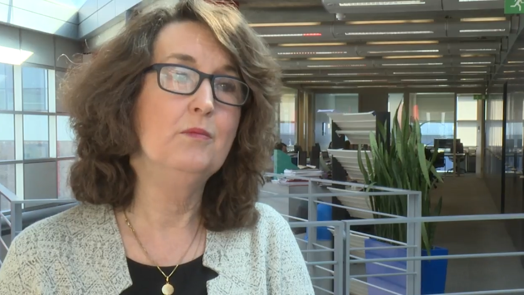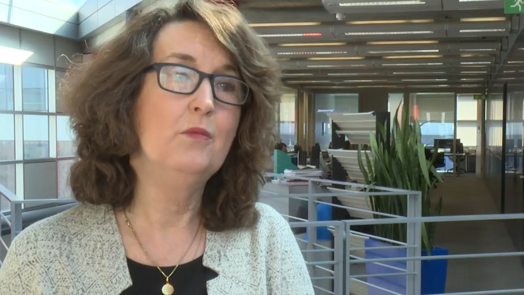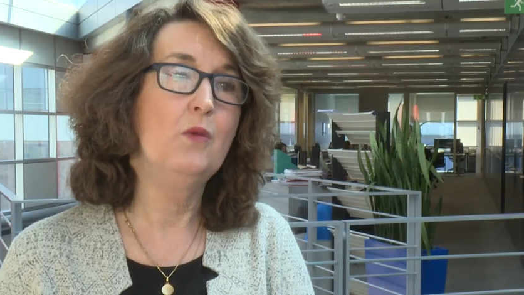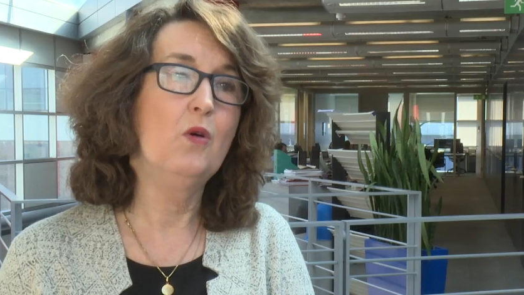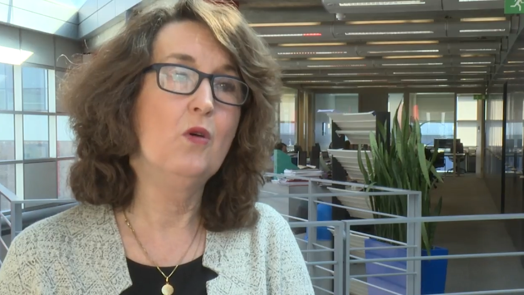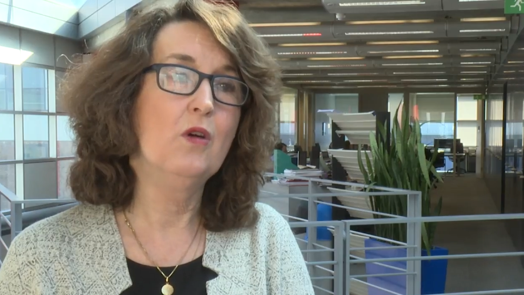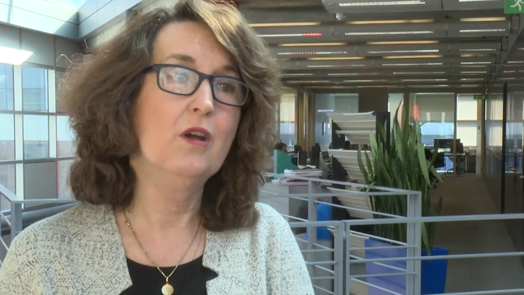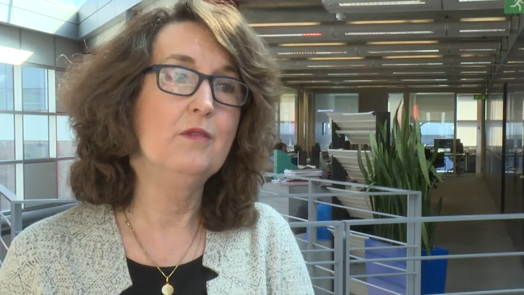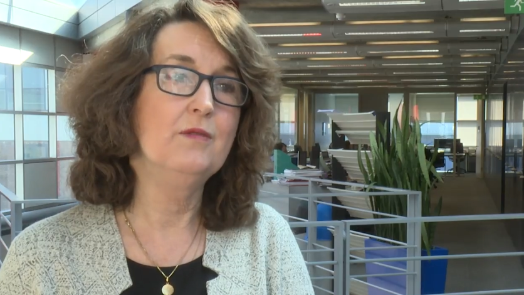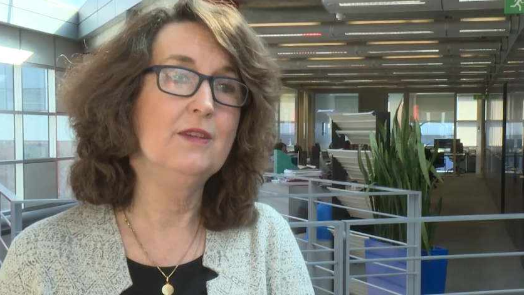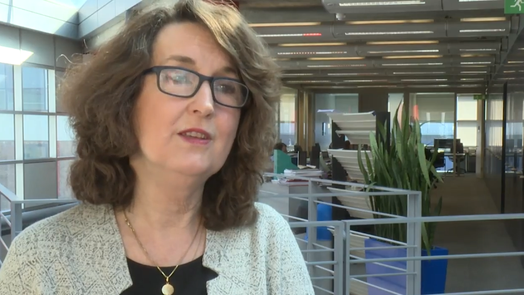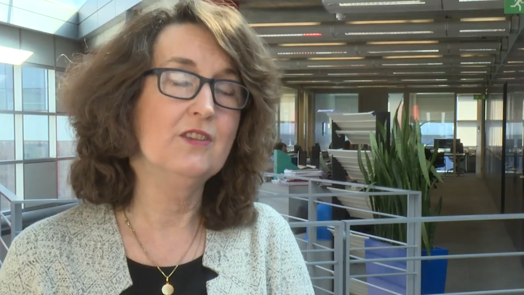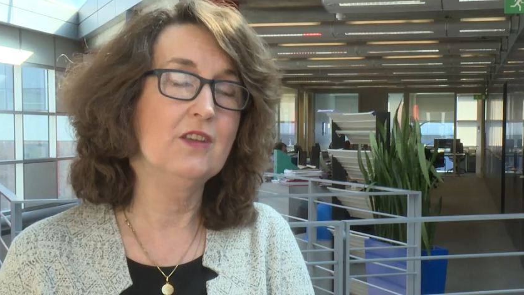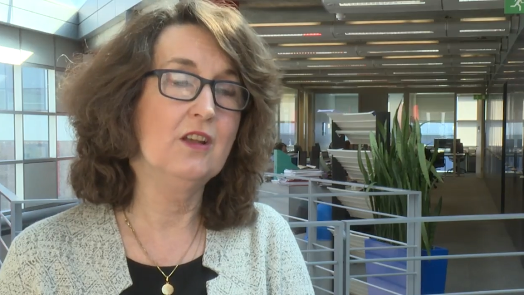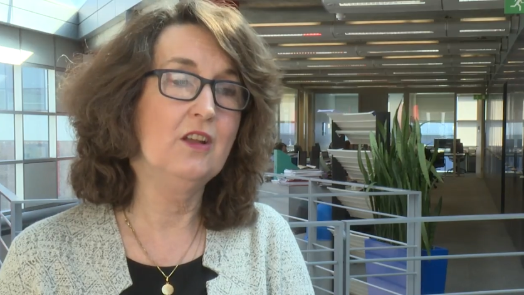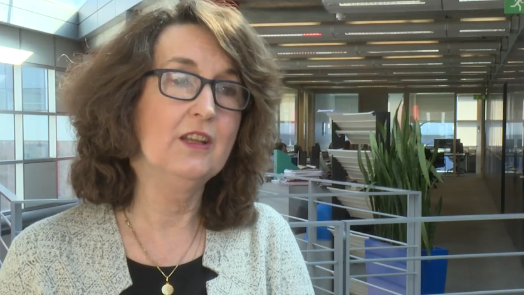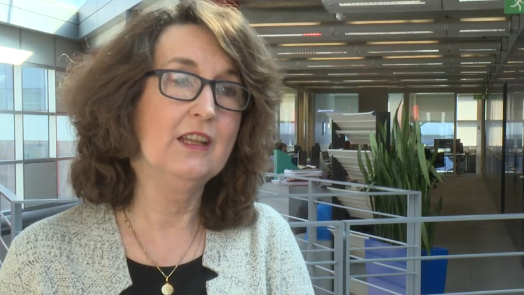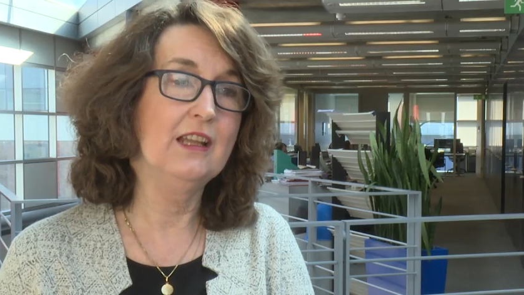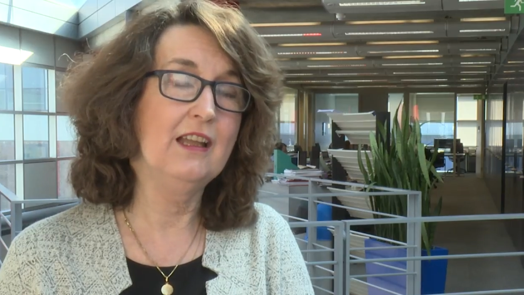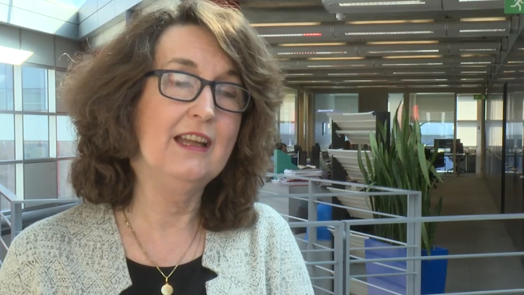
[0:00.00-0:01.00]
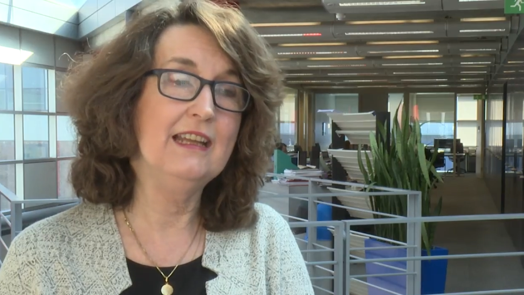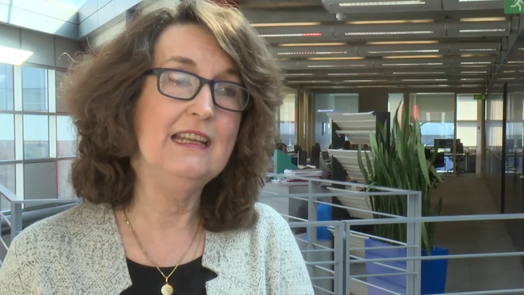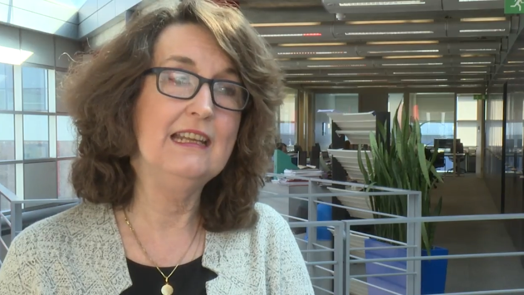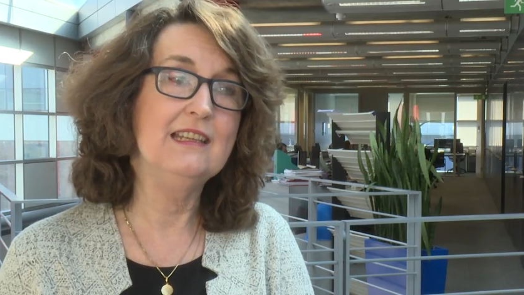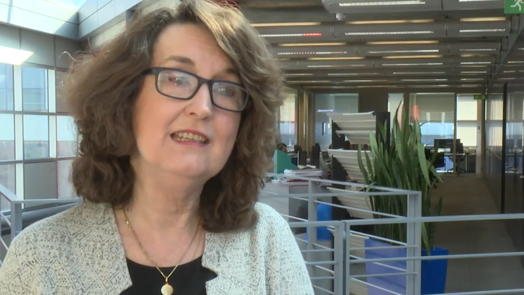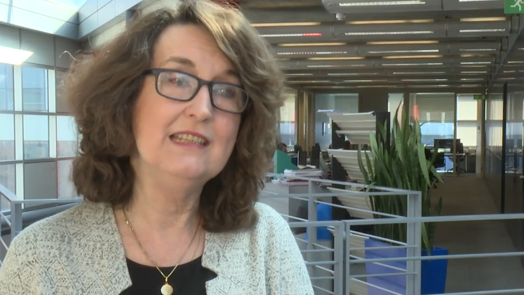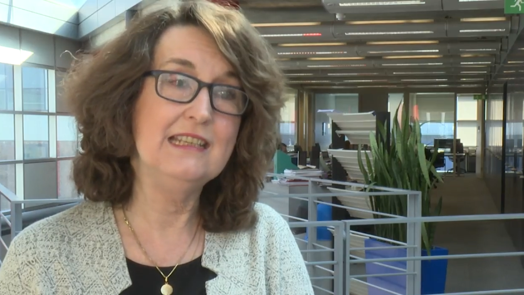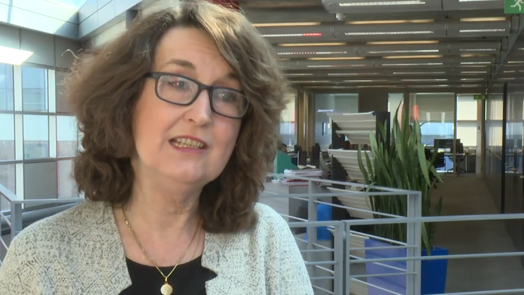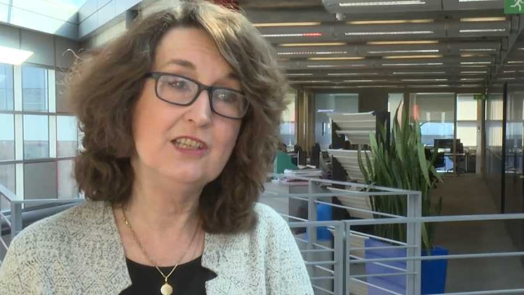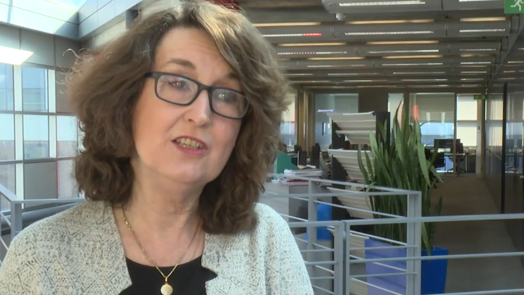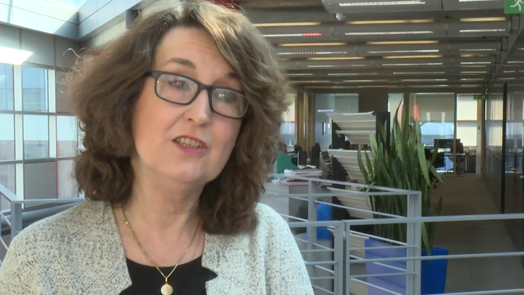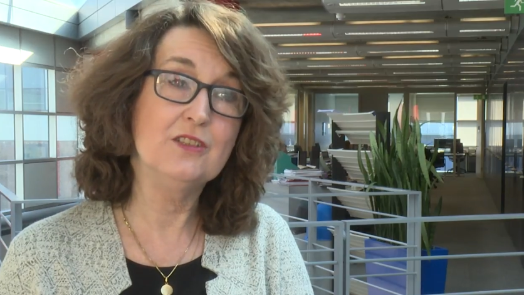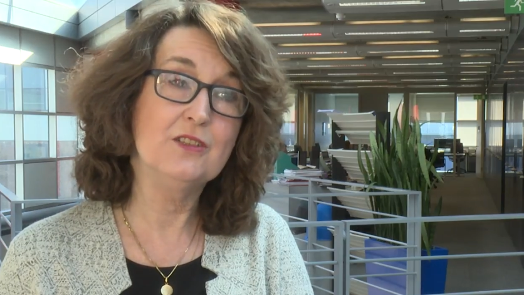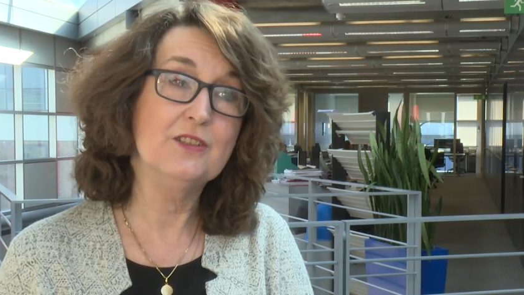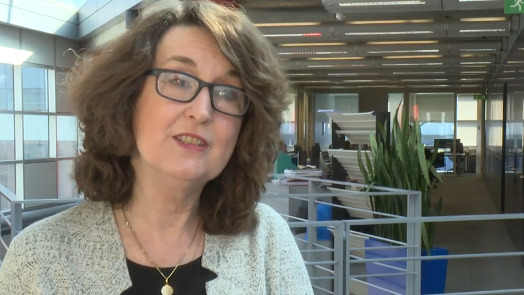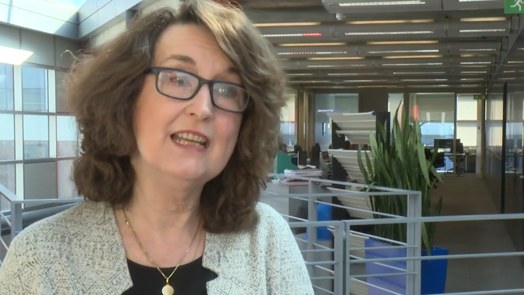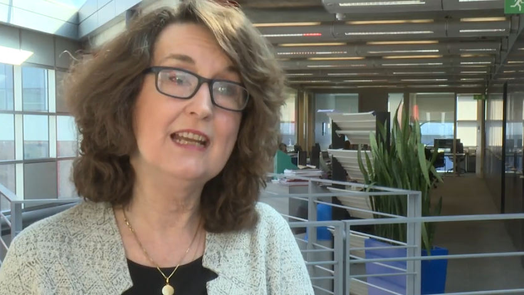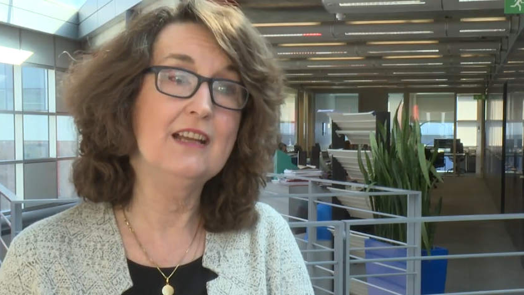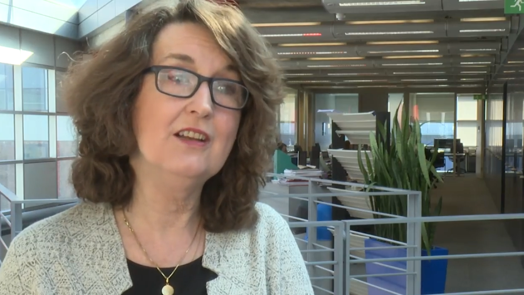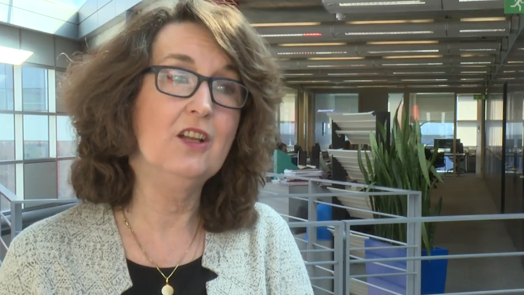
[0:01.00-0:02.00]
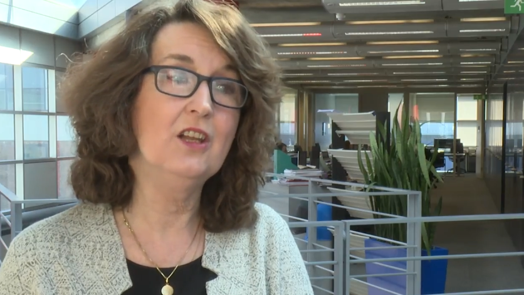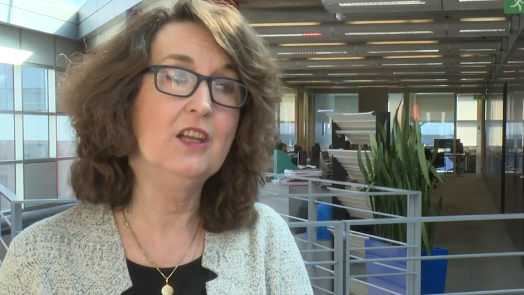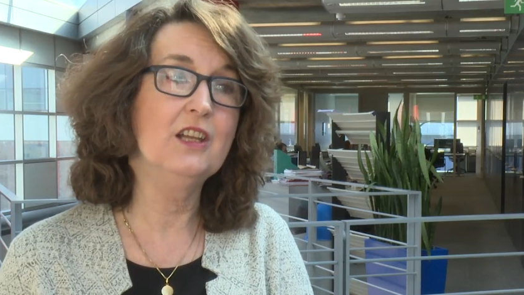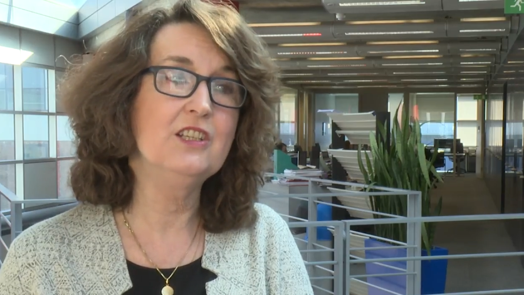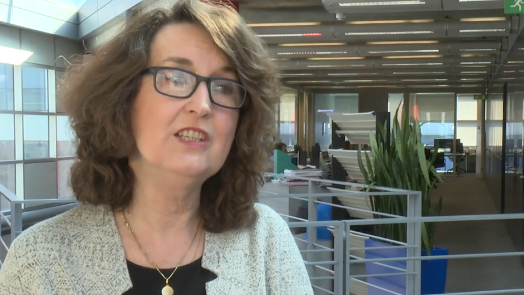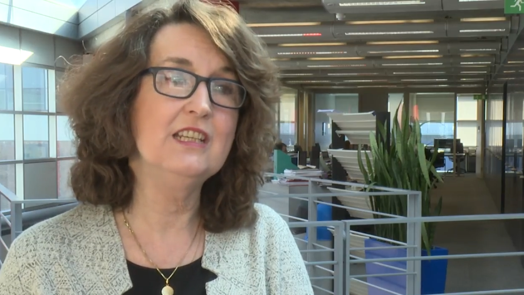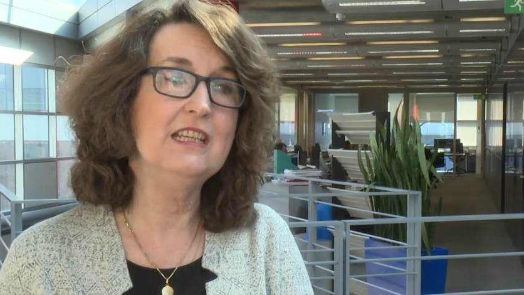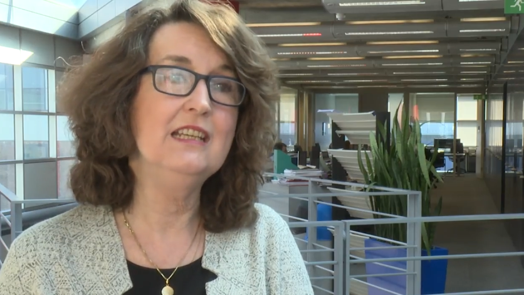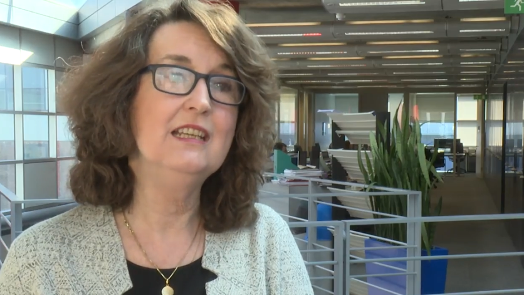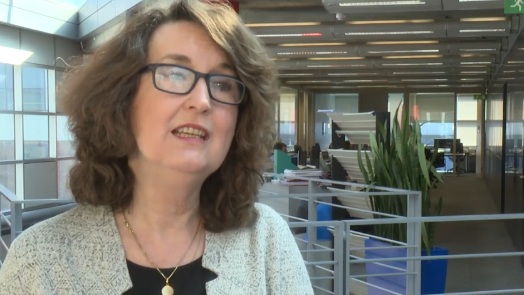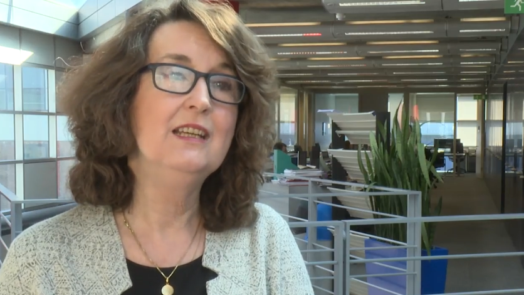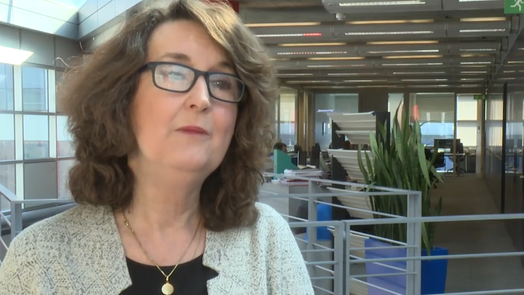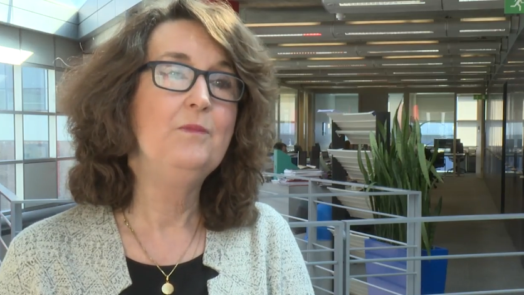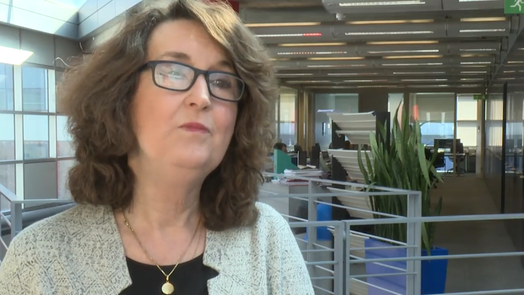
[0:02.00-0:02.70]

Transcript: more with online and digital technology